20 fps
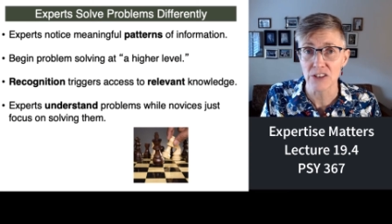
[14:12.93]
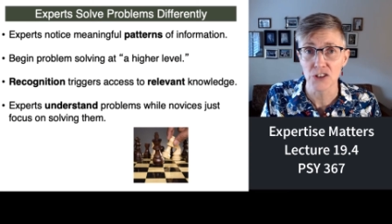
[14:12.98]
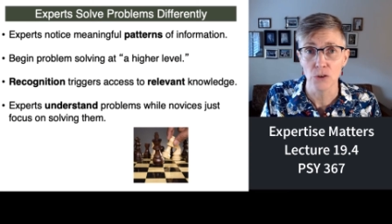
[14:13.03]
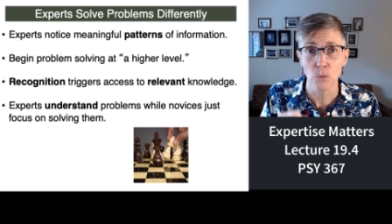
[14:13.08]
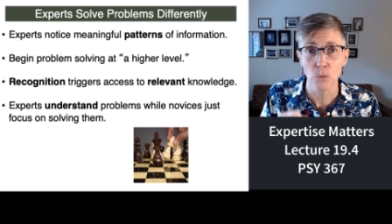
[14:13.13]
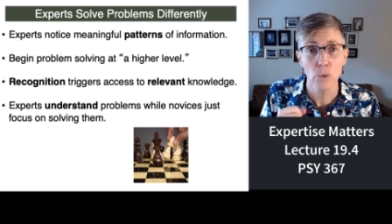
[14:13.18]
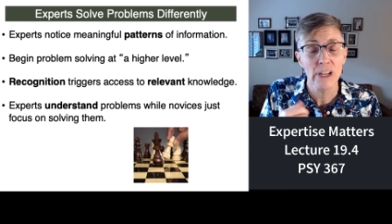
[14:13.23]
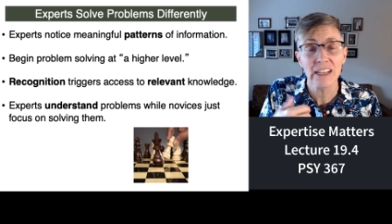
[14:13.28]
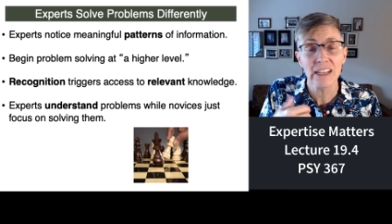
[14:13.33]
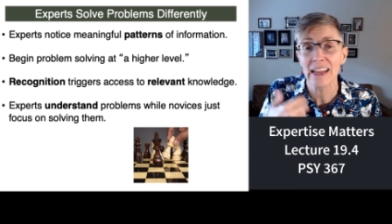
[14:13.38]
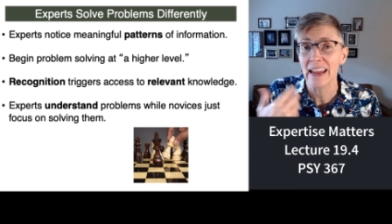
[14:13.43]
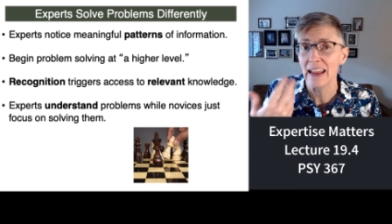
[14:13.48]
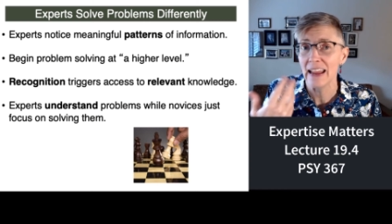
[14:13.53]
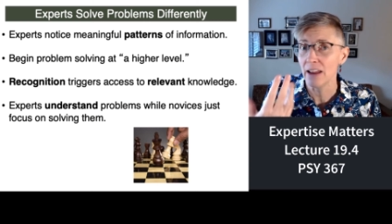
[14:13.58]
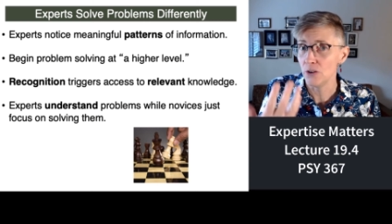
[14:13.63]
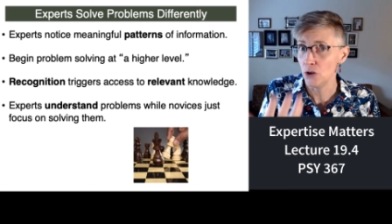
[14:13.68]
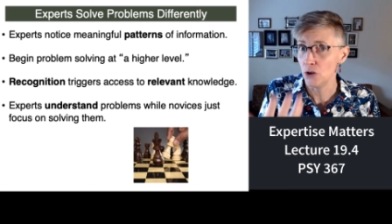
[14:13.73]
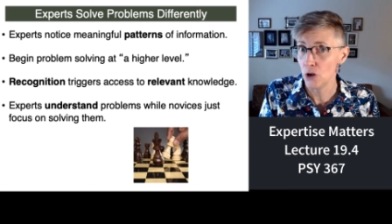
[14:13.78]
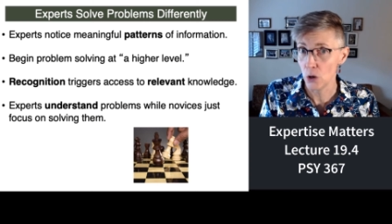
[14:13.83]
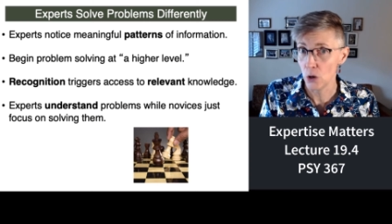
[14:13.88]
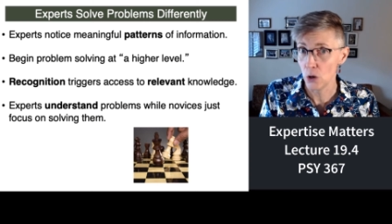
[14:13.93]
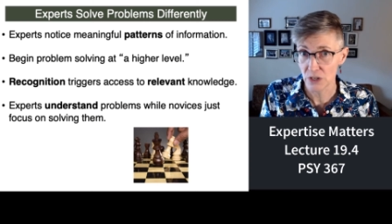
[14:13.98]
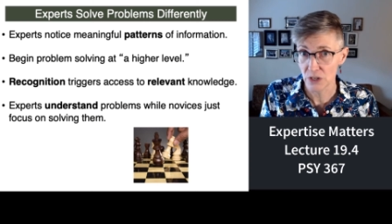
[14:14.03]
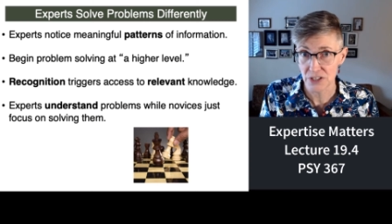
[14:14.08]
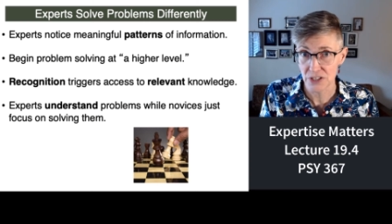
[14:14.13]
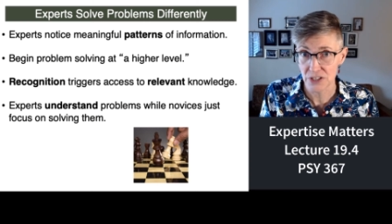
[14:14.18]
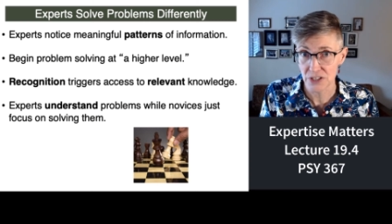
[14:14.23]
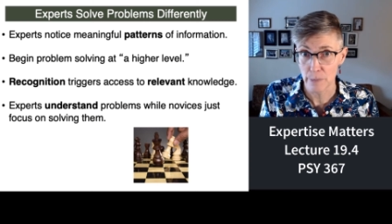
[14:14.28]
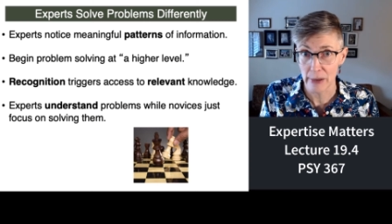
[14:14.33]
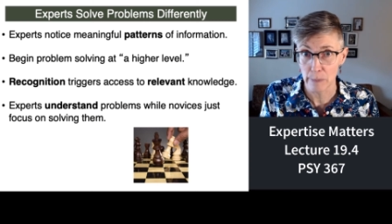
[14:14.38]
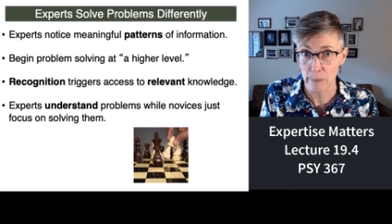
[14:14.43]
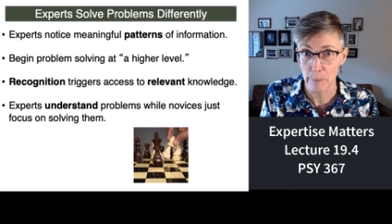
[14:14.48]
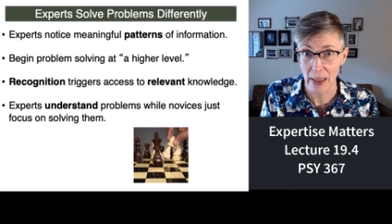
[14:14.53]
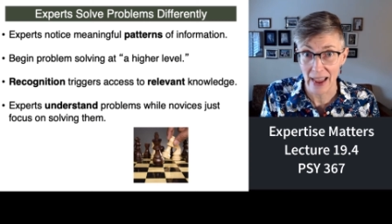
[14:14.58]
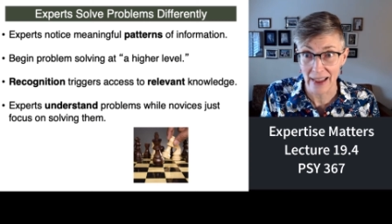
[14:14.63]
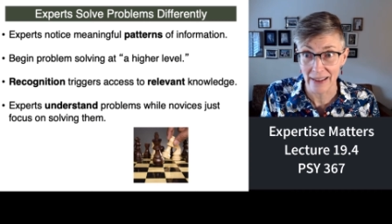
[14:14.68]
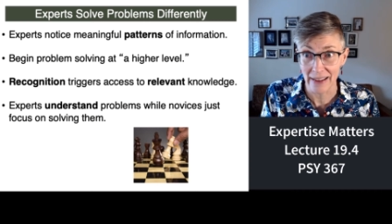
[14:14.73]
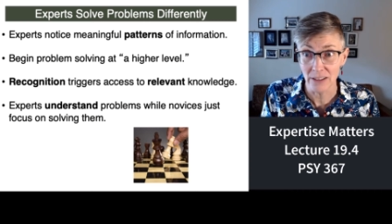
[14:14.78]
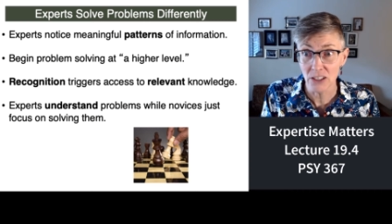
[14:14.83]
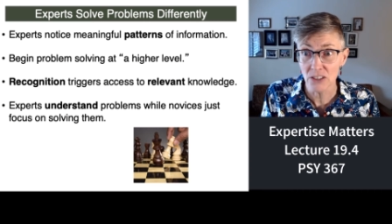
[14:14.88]
We can't notice the big
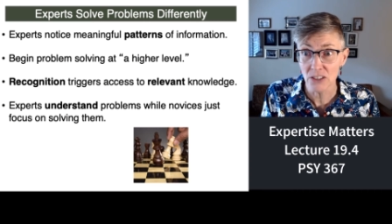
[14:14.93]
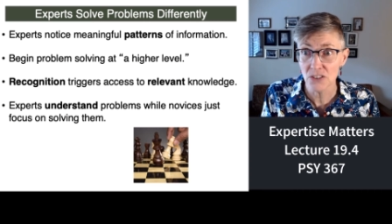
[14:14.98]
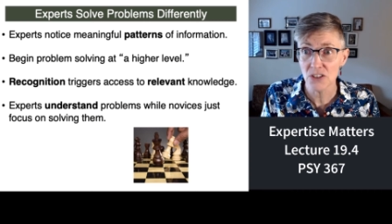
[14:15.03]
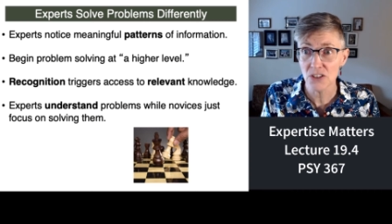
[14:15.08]
patterns.